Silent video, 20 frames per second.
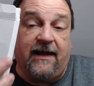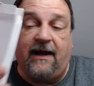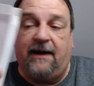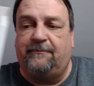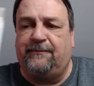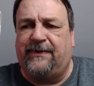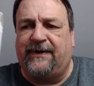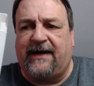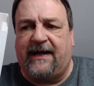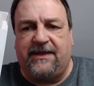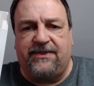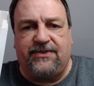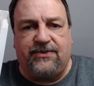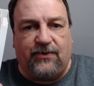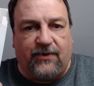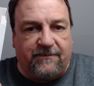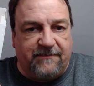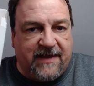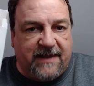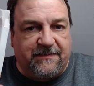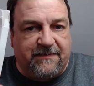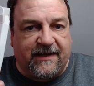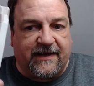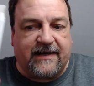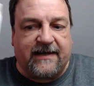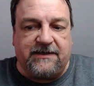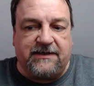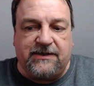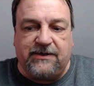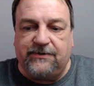but I thought maybe I
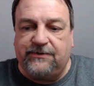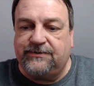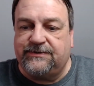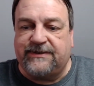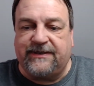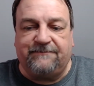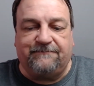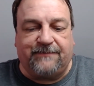can use it.